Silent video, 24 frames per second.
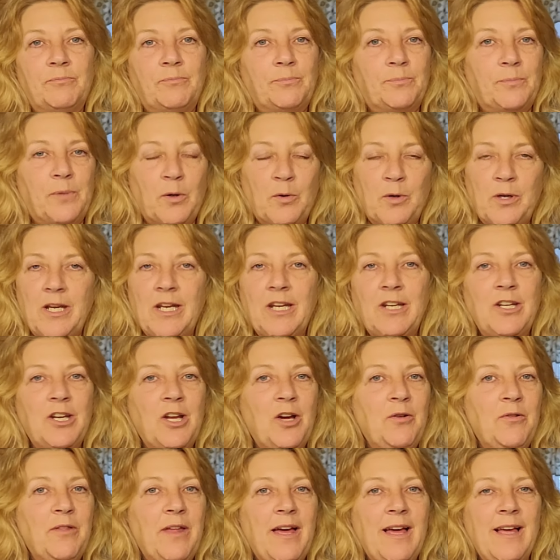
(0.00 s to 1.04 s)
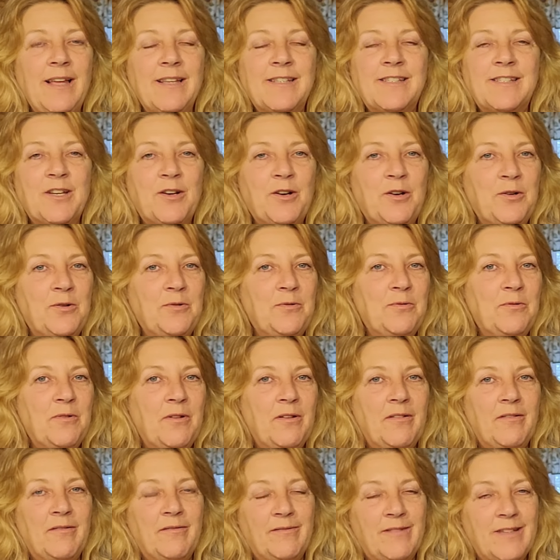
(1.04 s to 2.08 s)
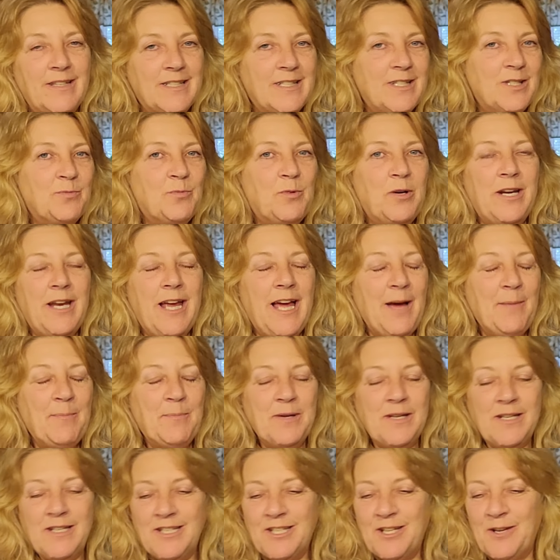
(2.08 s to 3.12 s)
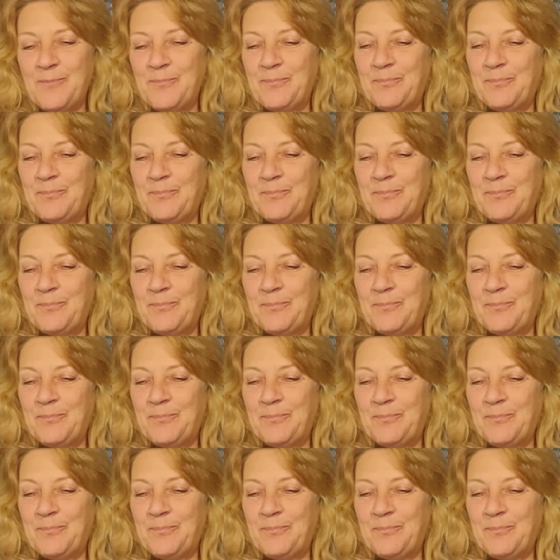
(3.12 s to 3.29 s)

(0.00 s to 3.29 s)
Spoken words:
But we didn't know that, so this is what happened.